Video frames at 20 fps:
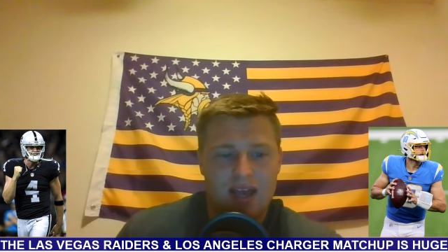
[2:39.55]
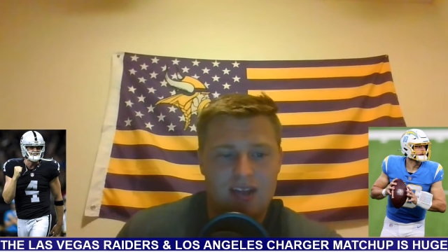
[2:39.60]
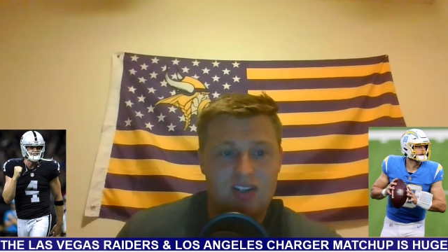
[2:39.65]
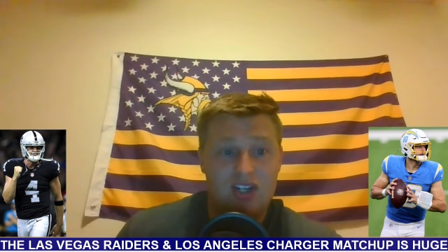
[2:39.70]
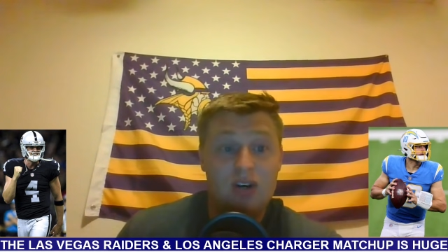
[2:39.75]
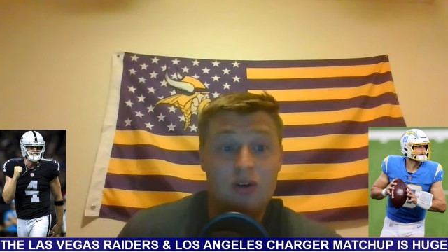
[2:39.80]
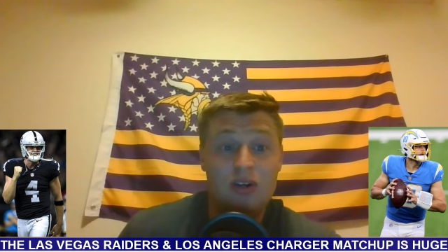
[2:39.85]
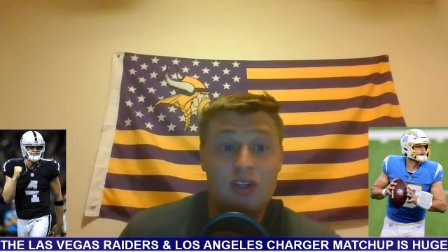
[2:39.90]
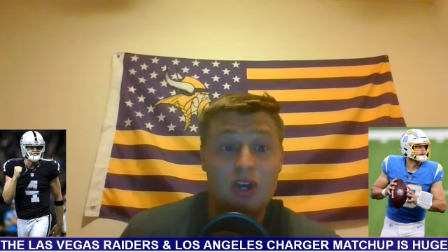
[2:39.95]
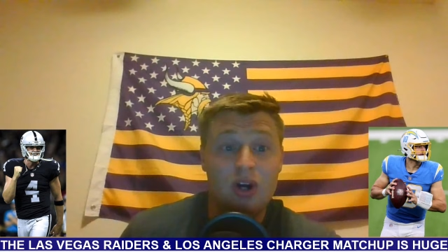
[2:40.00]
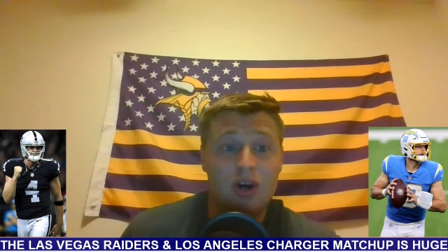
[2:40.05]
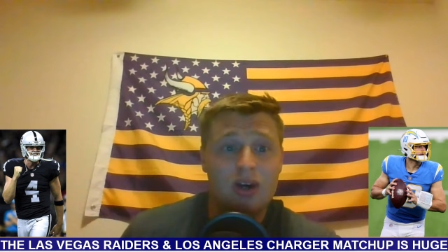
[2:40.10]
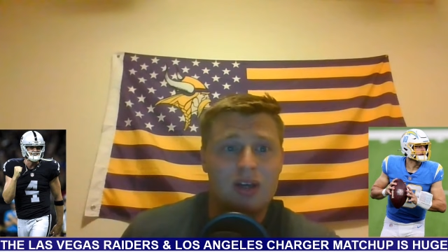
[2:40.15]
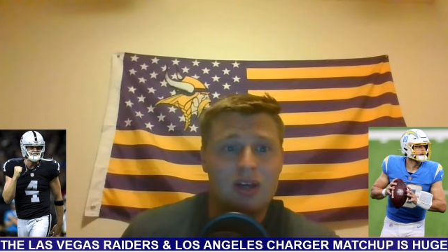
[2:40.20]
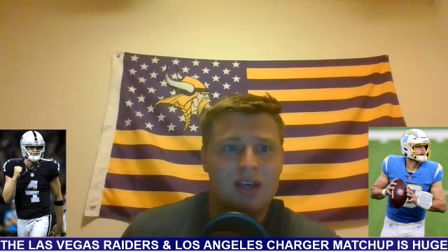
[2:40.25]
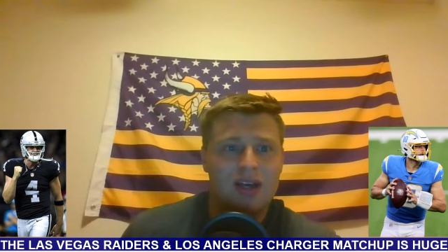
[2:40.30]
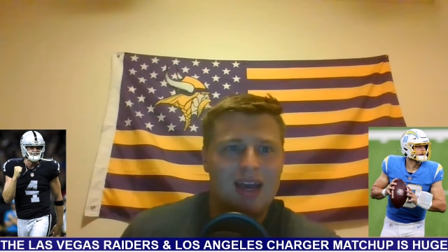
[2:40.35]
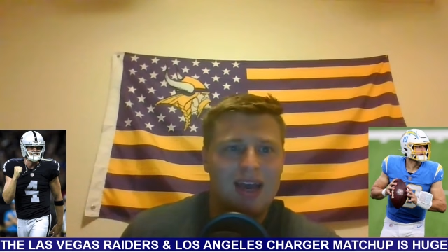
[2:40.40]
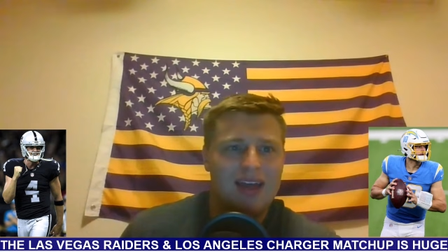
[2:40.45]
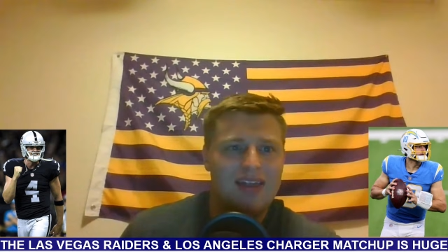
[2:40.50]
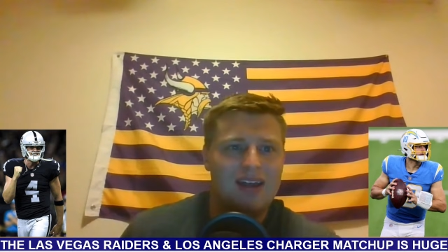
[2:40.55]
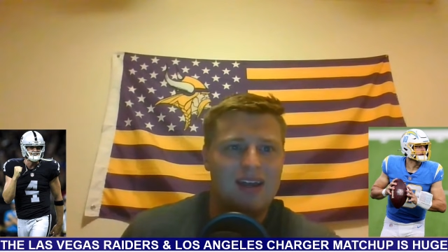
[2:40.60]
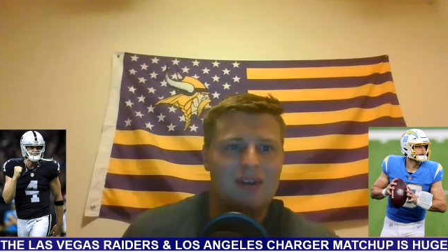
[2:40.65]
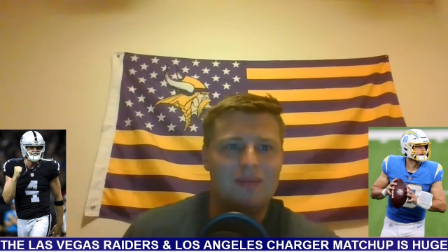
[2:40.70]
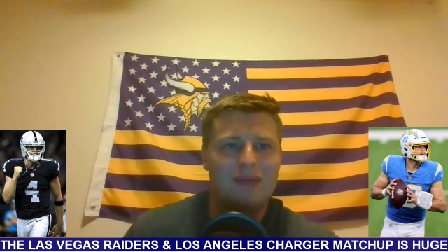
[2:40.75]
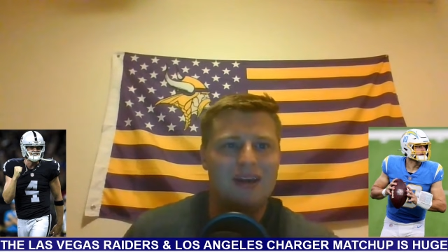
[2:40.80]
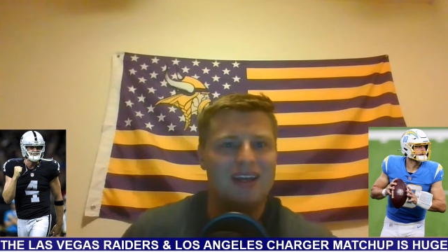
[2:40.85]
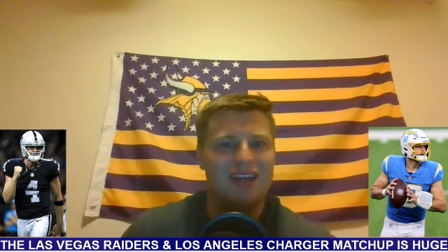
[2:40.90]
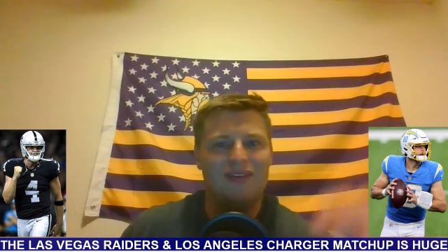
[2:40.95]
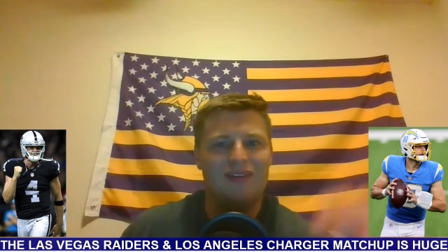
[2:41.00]
Jared Cook, I thought
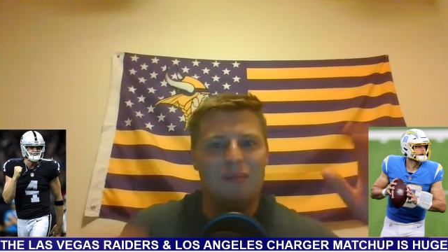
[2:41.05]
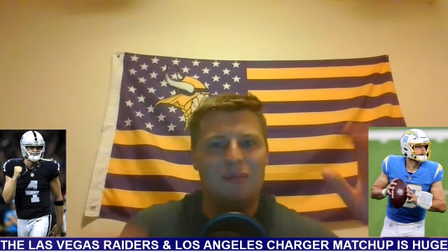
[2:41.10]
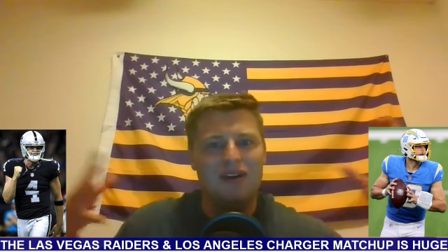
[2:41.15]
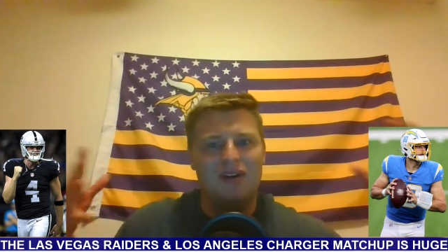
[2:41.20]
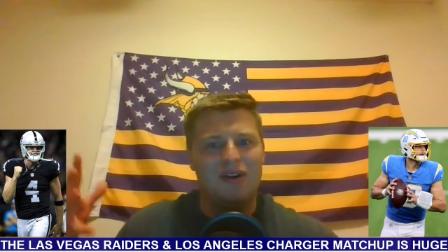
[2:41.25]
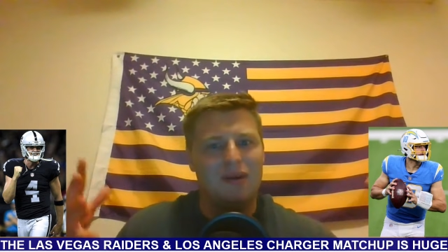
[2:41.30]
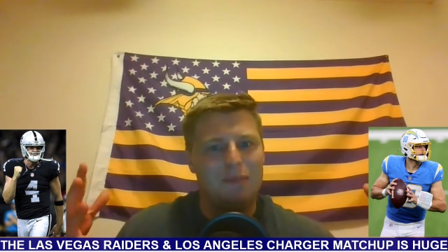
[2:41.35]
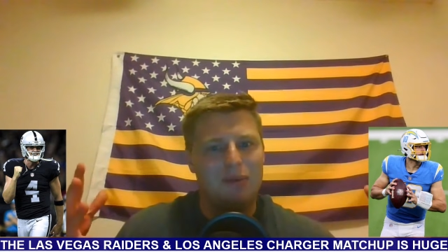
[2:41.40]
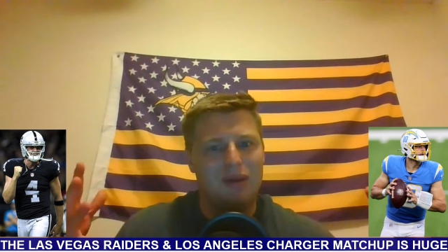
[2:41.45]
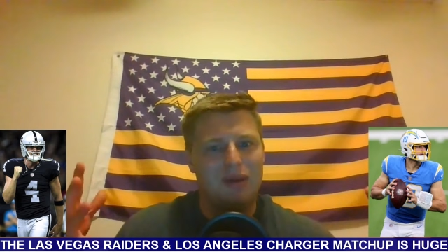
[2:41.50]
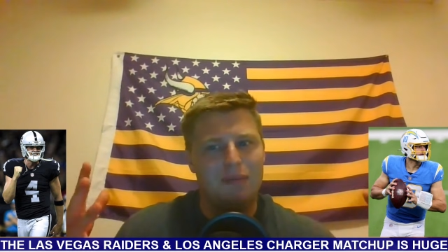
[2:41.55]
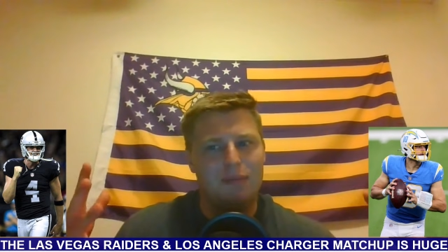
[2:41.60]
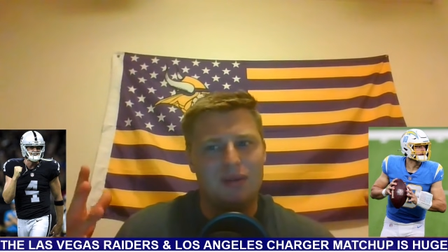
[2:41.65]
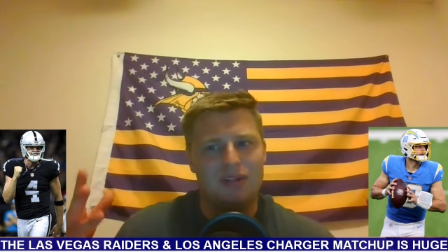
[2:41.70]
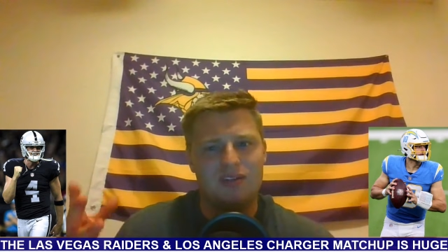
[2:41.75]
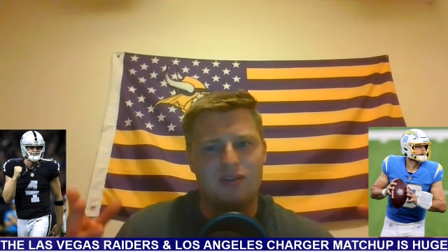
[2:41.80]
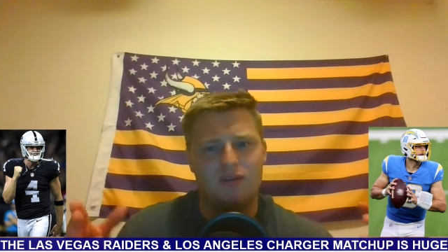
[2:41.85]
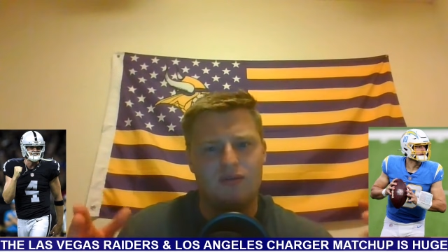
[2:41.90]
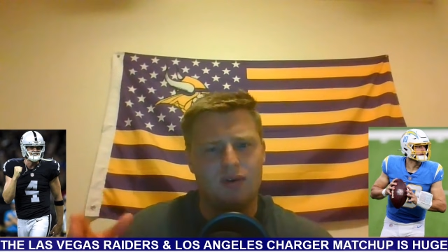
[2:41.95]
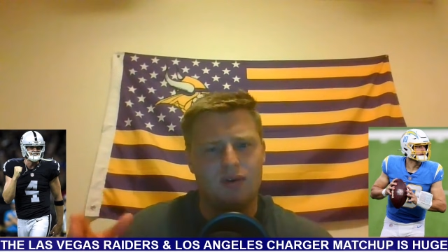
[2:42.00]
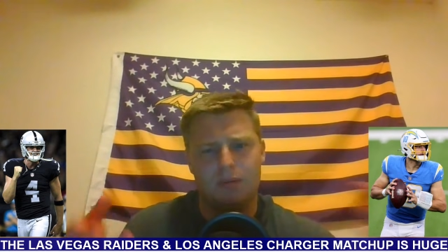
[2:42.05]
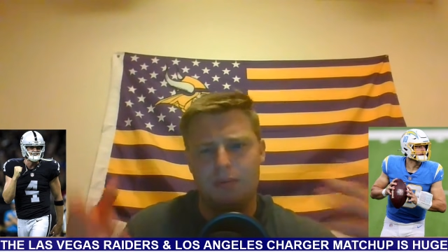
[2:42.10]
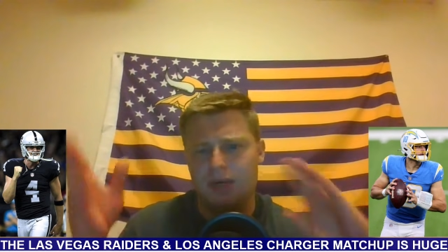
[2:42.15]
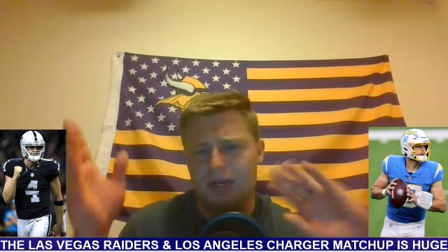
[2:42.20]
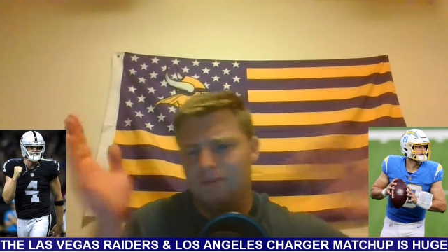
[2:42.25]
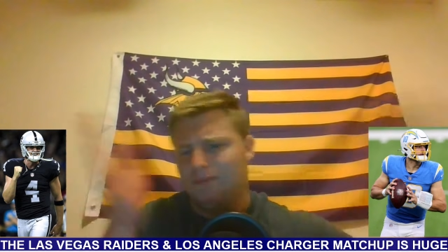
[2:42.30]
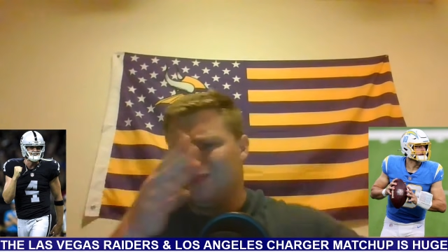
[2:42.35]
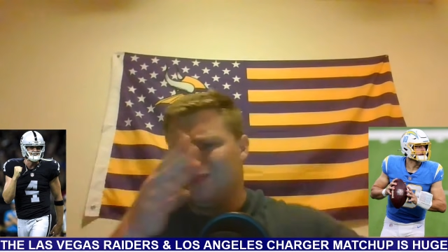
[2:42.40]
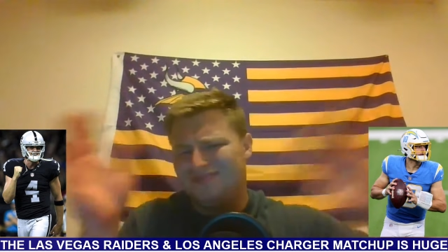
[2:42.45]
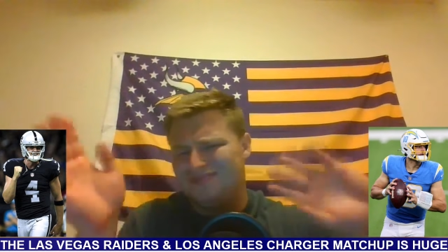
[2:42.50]
he'd make have a bigger impact, but so far,
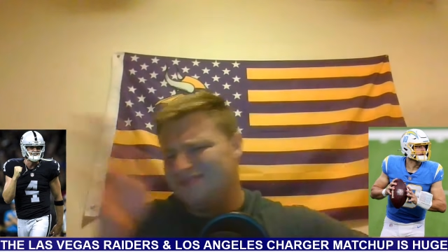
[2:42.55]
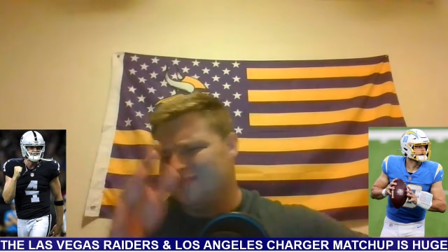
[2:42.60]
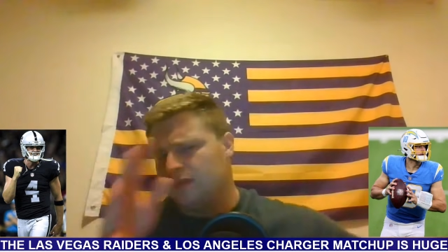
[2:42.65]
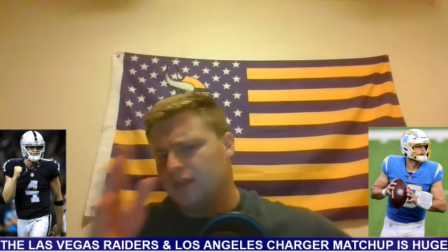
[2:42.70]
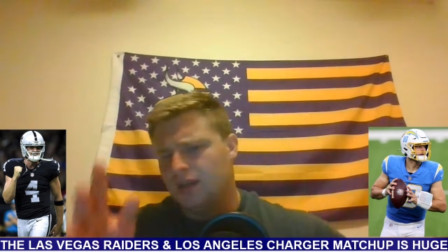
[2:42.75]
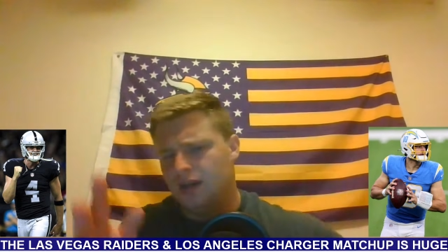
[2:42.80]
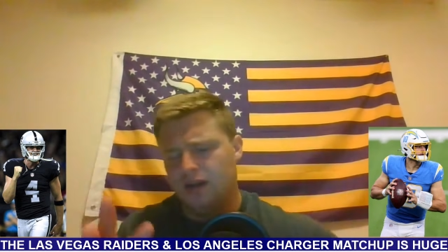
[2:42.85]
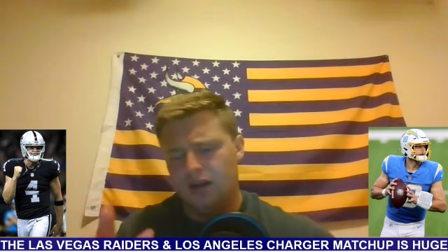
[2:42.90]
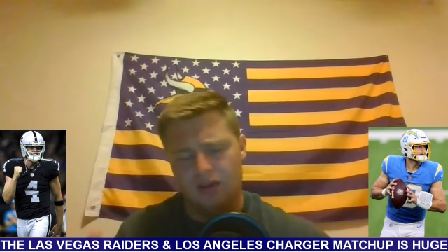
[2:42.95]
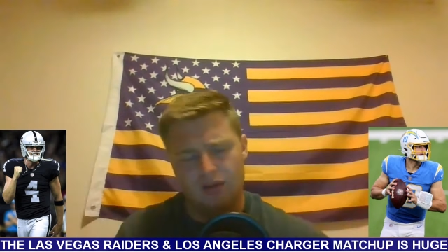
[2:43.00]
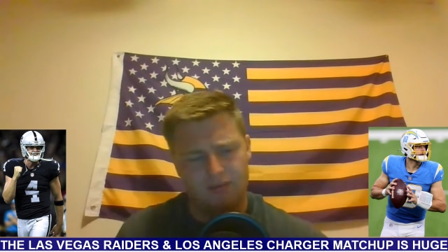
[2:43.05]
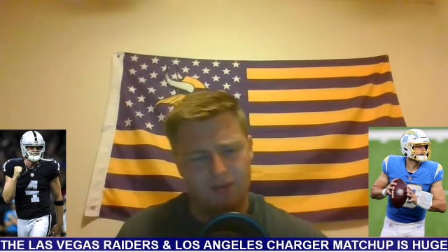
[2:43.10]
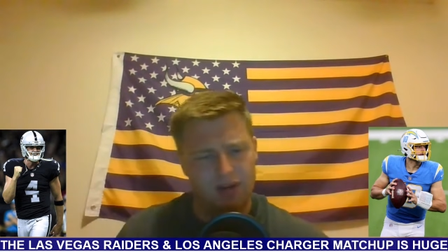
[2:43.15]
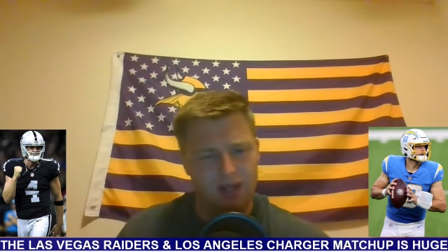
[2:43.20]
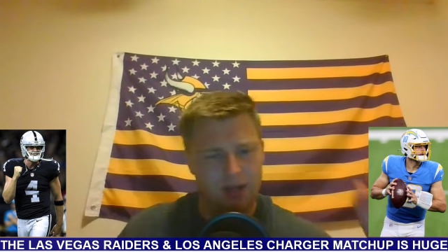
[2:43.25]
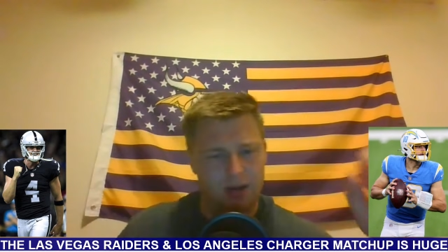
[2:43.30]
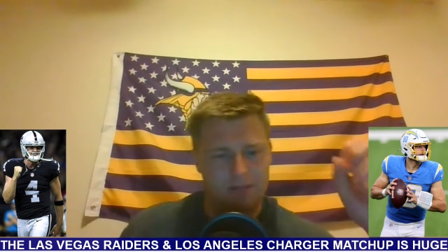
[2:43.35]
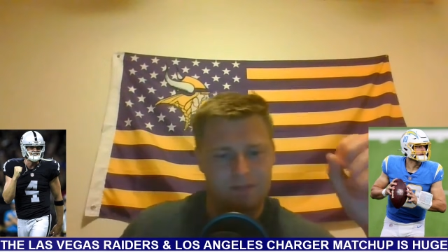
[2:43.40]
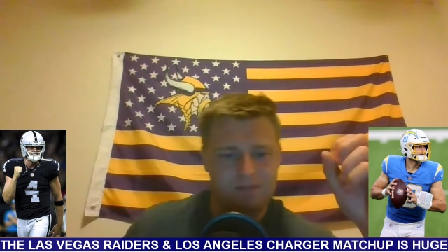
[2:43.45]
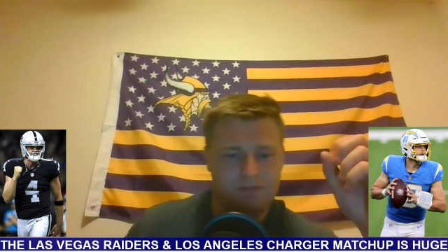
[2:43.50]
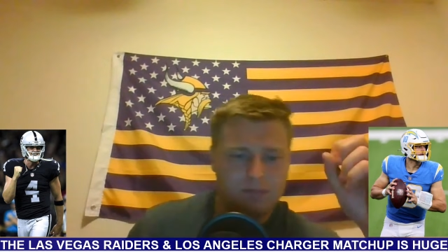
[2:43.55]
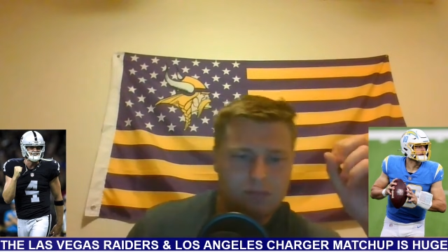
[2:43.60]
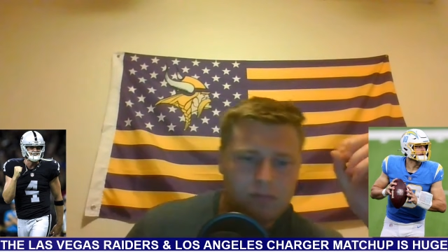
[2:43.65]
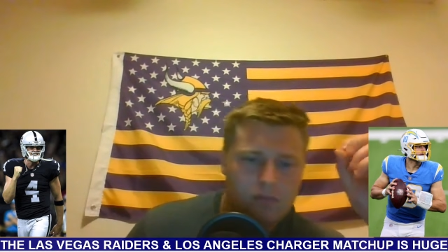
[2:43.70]
but another video.